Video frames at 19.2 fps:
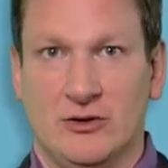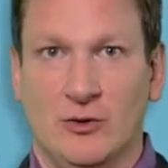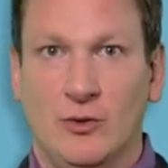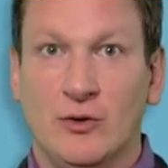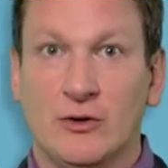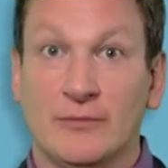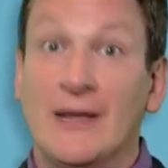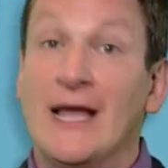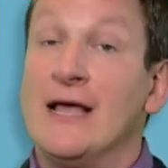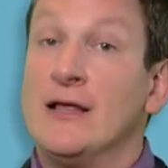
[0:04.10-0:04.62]

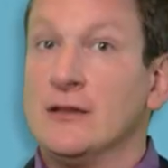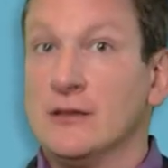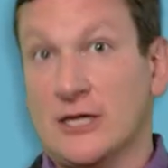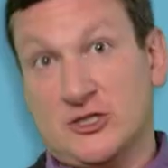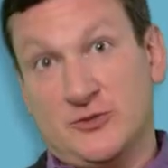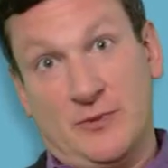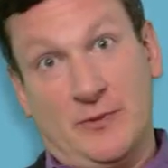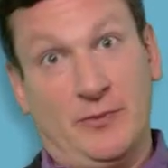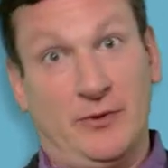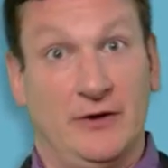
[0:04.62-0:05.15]
or,
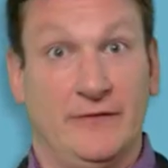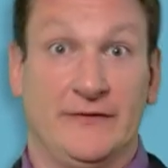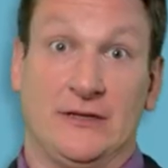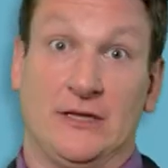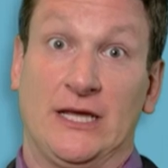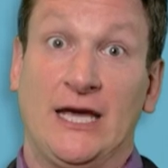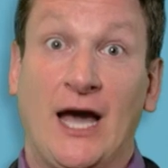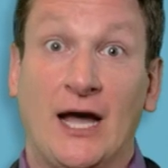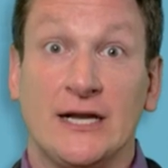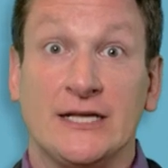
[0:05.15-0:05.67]
let's be
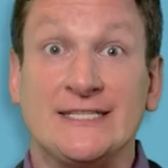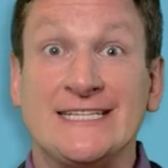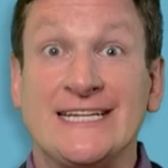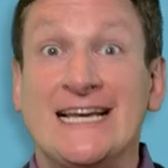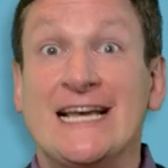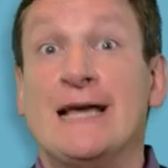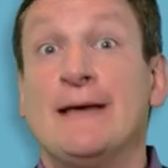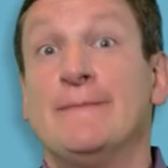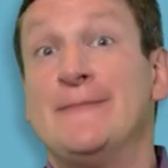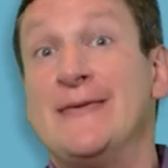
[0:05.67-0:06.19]
perfectly honest,
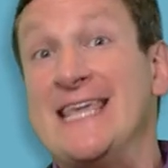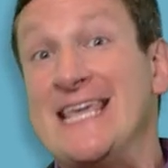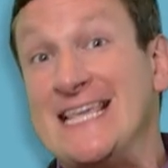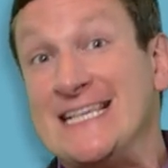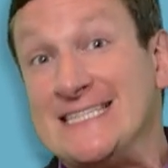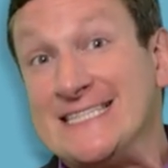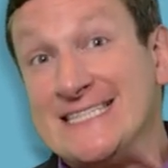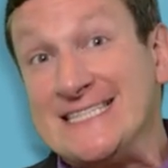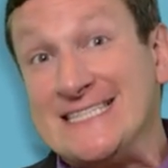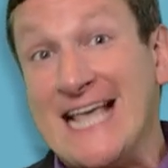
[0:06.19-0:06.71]
being
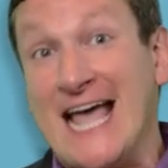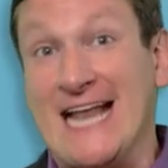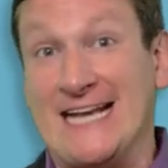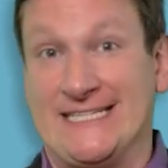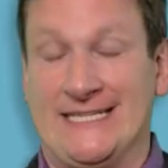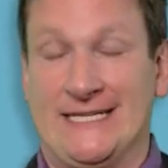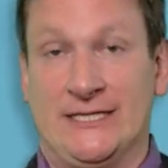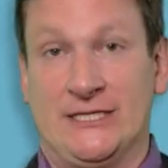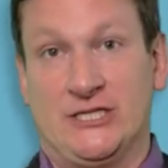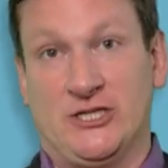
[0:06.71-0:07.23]

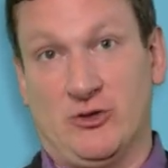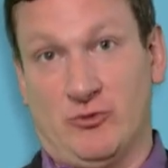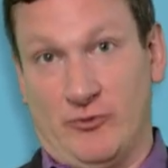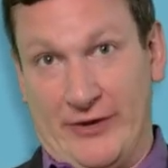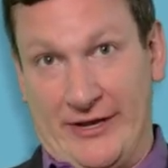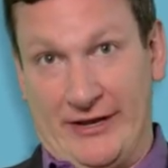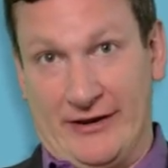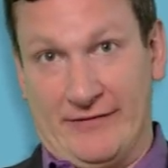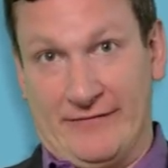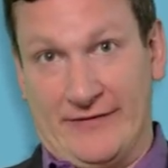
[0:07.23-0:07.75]
sent to
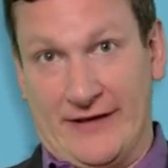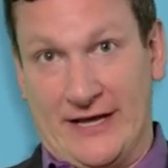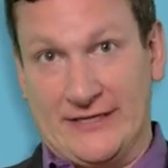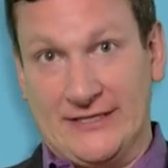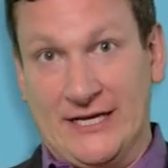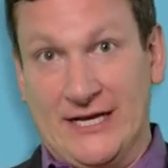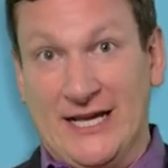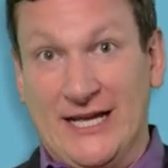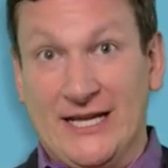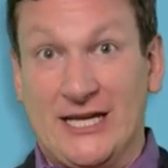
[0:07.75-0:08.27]
reInvent.
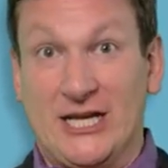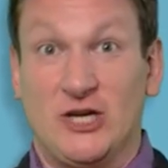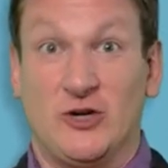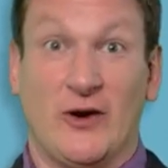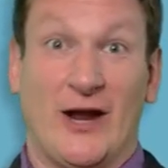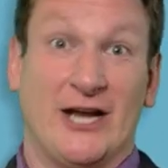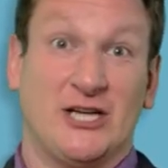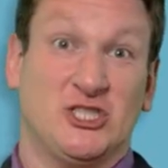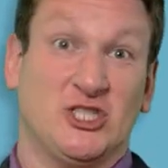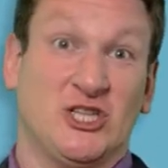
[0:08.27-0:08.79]

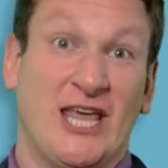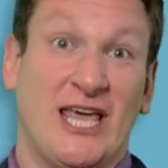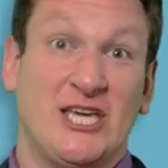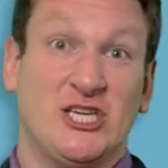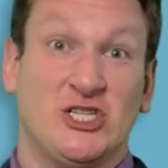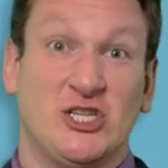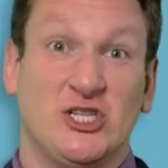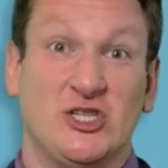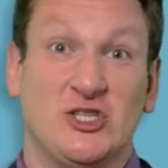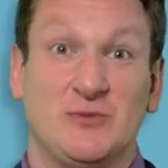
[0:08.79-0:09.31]

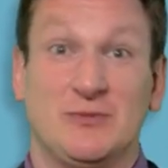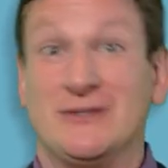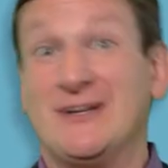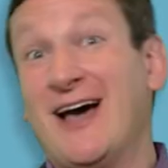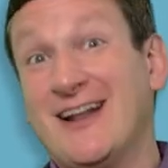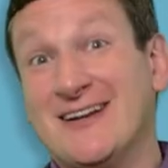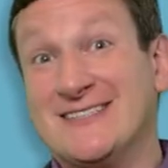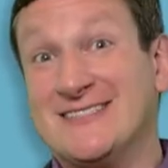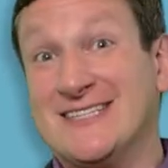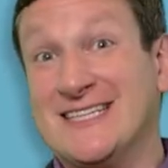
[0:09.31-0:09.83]
Congratulations, but
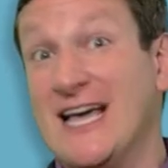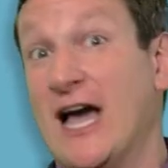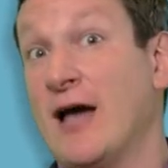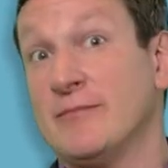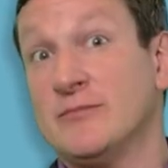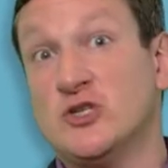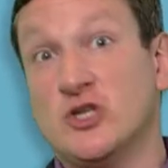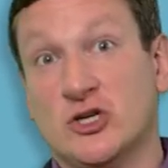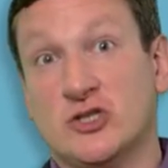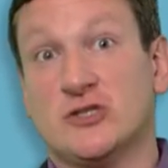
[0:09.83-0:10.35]
honestly,
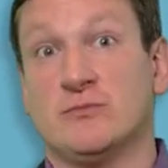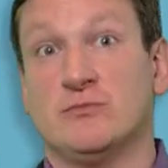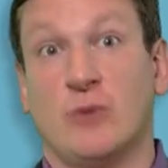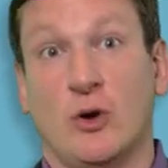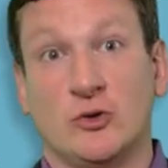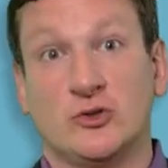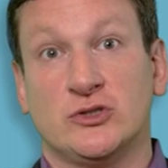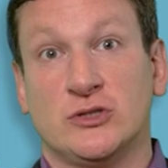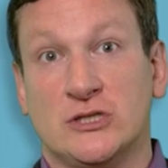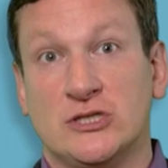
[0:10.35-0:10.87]
I'm just
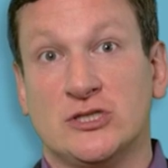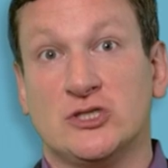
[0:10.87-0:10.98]
mostly